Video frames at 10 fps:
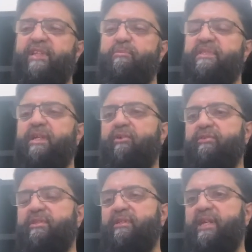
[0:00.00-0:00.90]

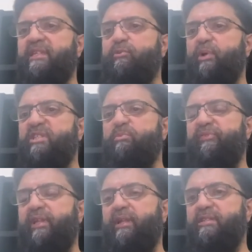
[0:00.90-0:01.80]
themselves in the worship of
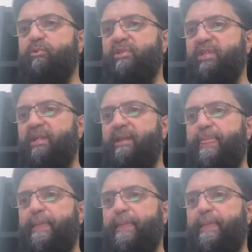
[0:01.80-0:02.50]
Allah azza wa jal,